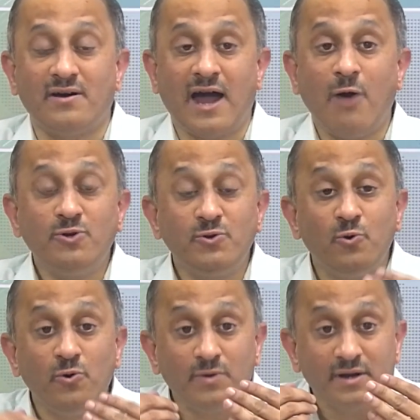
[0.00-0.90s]
how to
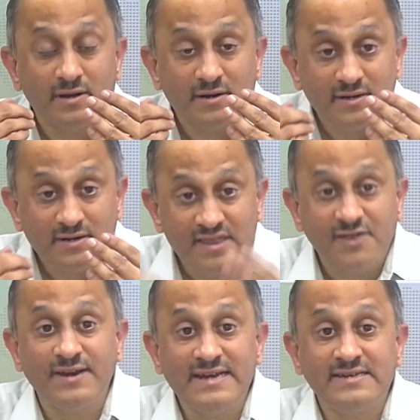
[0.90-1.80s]
go
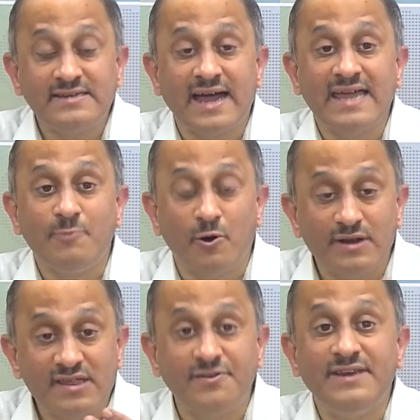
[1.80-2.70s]
discrete time or
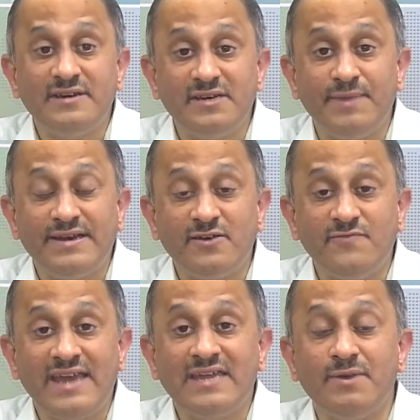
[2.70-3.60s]
discrete independent
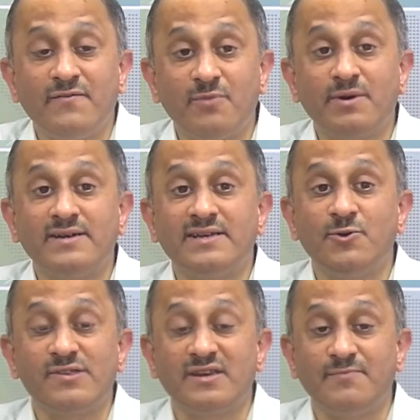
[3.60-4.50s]
variable from
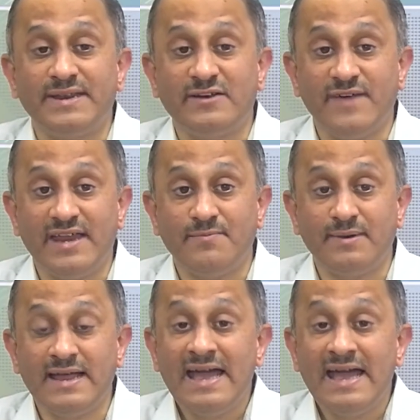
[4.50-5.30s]
continuous independent variable,